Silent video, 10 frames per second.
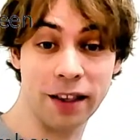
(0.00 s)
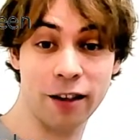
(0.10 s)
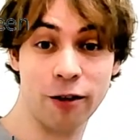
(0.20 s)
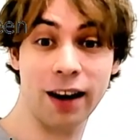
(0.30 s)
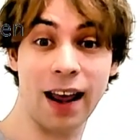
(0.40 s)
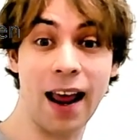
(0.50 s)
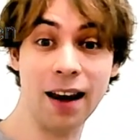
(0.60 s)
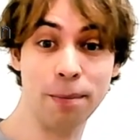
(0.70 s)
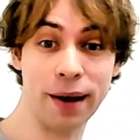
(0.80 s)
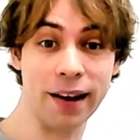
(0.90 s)
right?
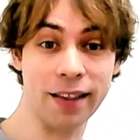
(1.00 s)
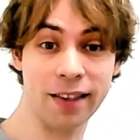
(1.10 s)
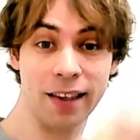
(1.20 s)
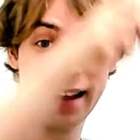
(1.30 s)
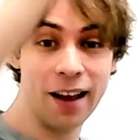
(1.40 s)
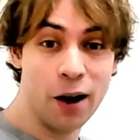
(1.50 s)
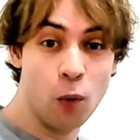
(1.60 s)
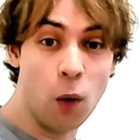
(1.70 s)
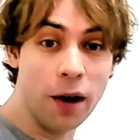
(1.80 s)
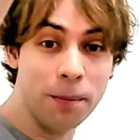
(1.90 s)
8 bytes.
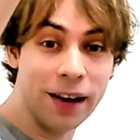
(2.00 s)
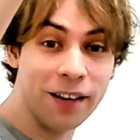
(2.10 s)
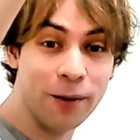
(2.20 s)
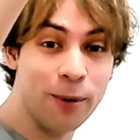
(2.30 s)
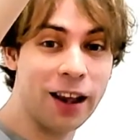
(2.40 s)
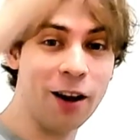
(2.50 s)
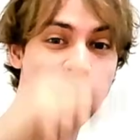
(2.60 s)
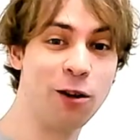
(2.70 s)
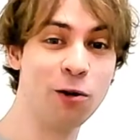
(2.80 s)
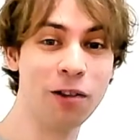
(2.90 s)
1 bit we cannot
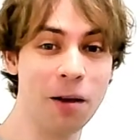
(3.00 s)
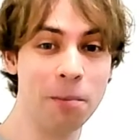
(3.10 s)
use,